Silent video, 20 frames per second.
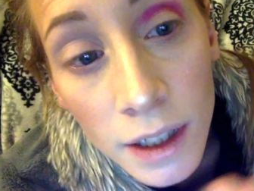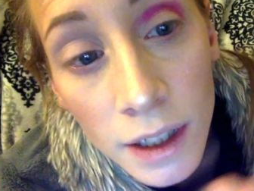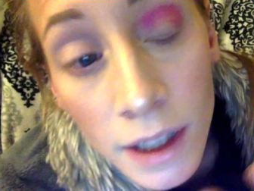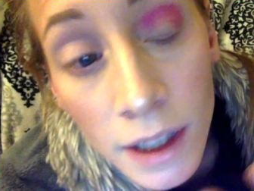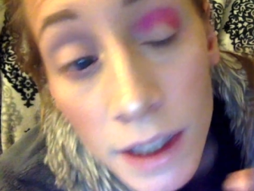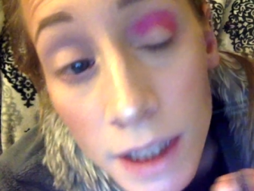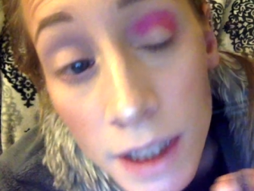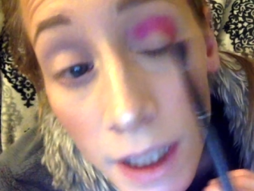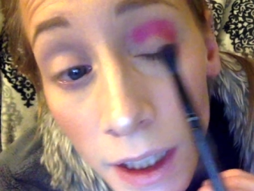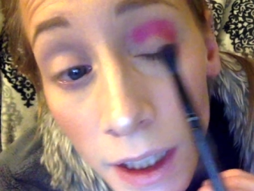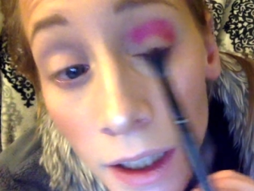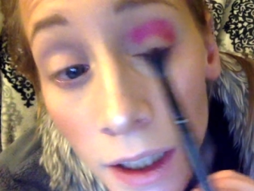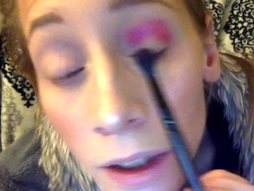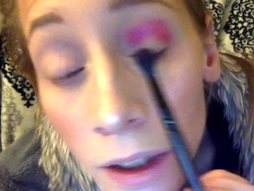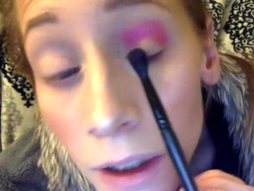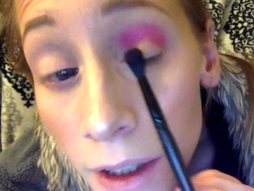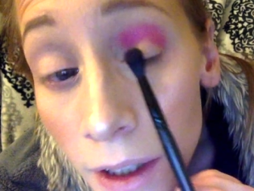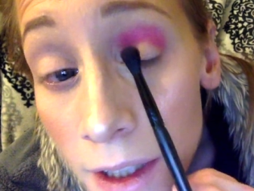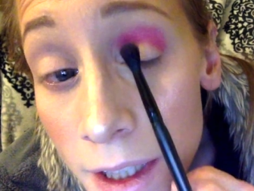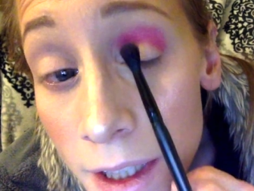it's like
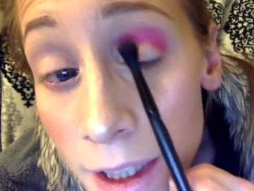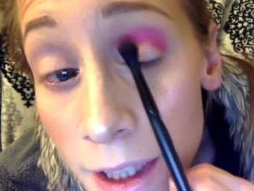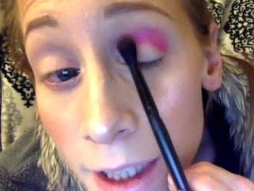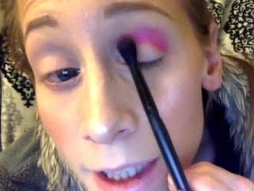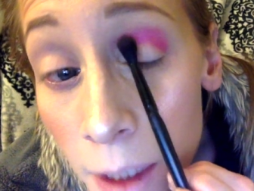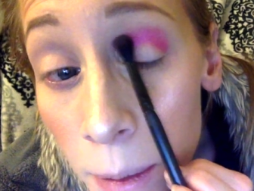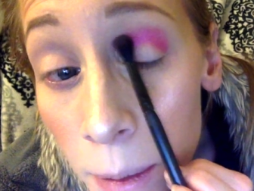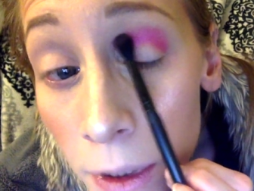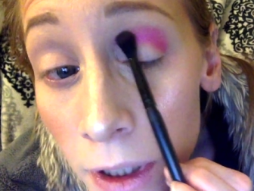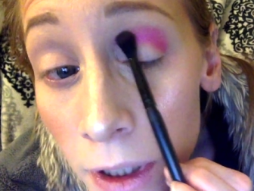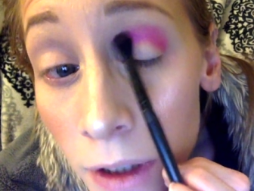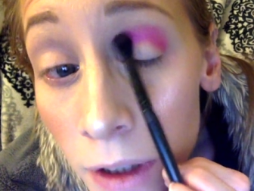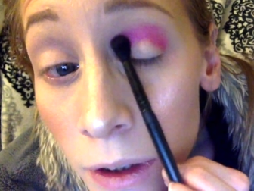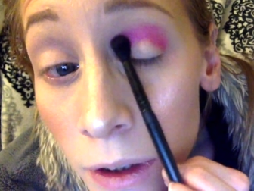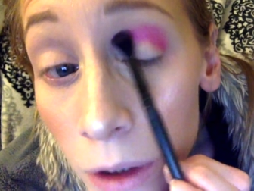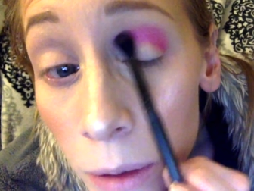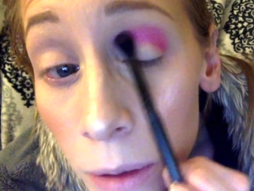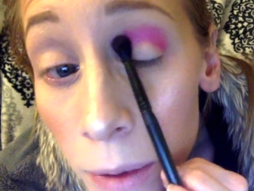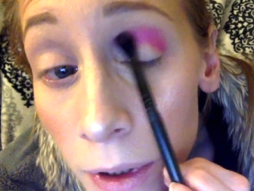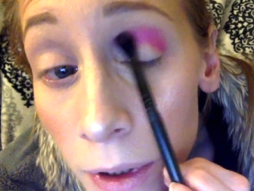it's skipping a
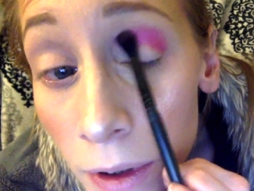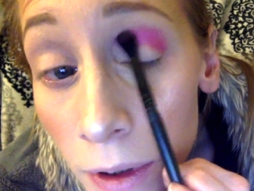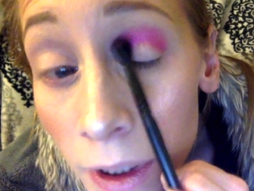little bit